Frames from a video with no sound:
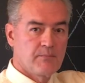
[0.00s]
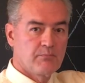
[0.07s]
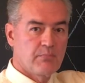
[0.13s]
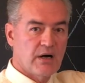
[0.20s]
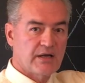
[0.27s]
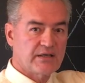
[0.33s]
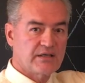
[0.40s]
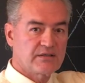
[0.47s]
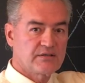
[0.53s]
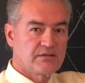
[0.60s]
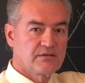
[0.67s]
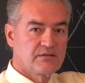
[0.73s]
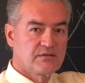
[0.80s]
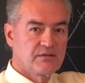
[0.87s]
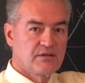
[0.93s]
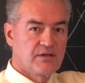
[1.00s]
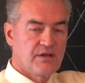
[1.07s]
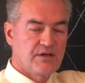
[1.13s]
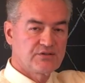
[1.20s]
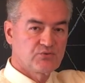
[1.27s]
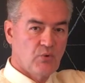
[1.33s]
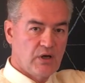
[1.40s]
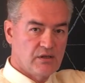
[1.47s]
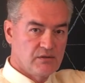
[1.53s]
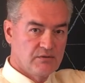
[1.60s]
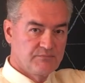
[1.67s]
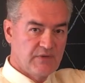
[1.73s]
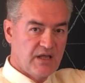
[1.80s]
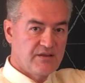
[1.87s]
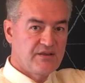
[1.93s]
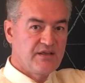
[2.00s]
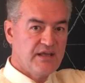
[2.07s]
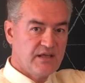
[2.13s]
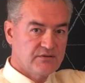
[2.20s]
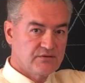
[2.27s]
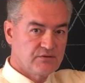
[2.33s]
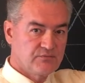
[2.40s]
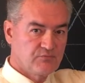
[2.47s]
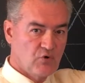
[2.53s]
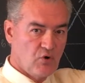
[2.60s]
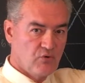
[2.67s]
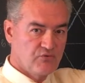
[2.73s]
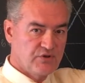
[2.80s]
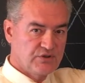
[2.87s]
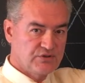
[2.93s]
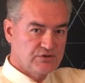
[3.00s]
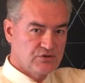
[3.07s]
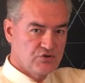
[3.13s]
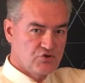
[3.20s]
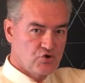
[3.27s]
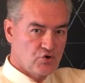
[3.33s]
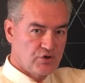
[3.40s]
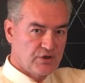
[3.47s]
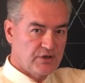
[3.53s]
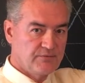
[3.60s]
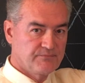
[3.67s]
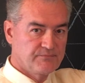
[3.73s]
bucket as well at the end of this journey.